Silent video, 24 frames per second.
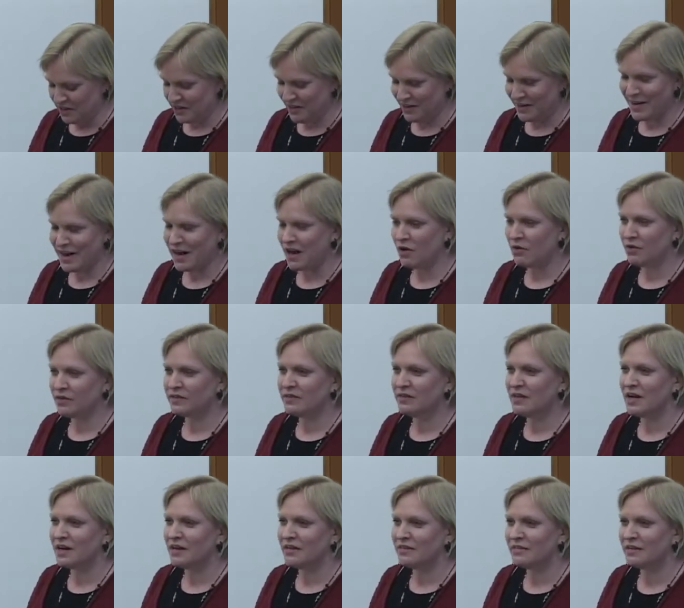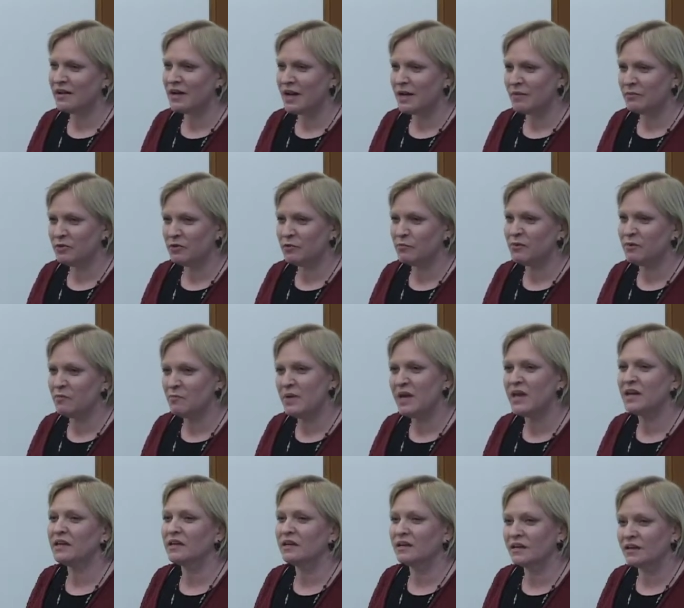now is not a time to be
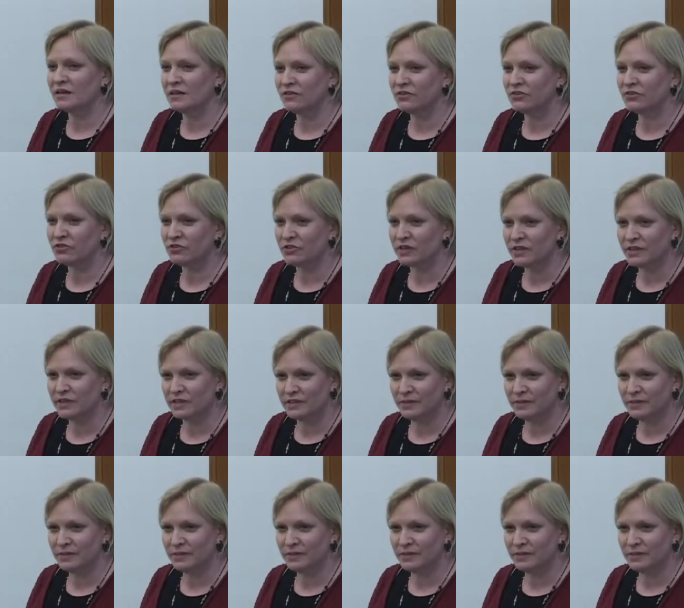making history.